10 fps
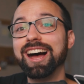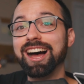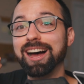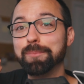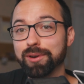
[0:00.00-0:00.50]

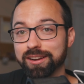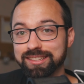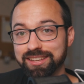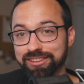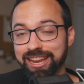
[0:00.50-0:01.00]
uh,
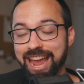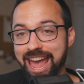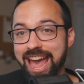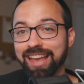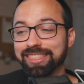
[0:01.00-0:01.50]
productivity
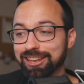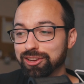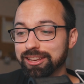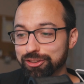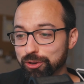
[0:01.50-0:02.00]
hack that
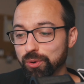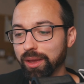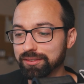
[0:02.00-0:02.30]
you can do